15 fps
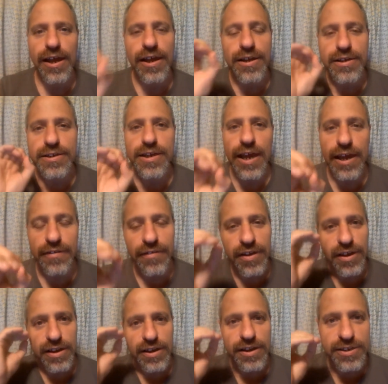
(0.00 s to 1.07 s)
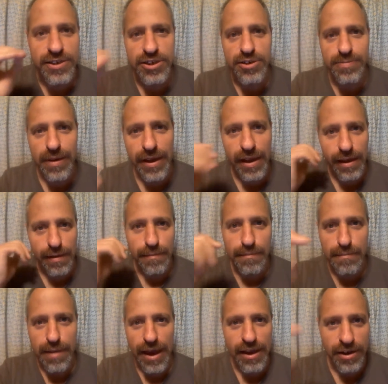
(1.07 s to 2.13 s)
Dave, listen to me,
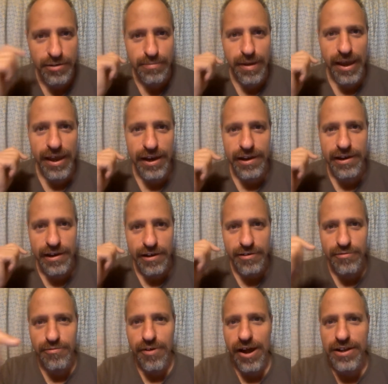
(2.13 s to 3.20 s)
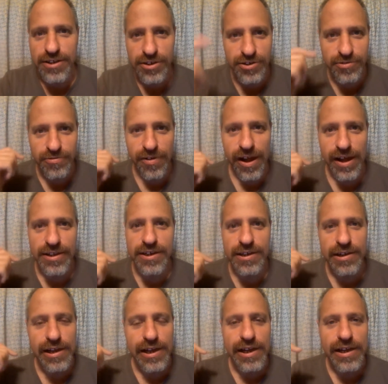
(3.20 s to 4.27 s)
man on man, writer to writer,
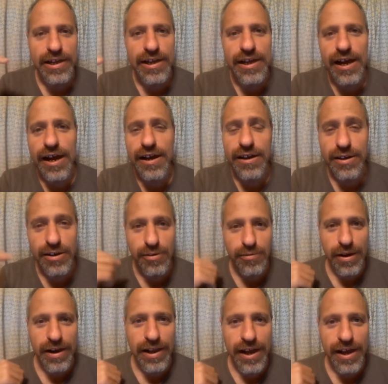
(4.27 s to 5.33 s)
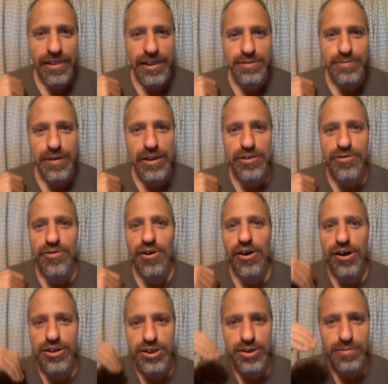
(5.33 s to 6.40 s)
one guy that's been through
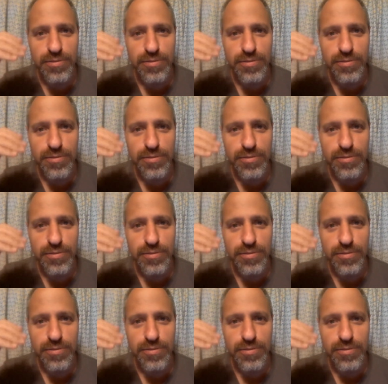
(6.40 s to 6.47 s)
hardship to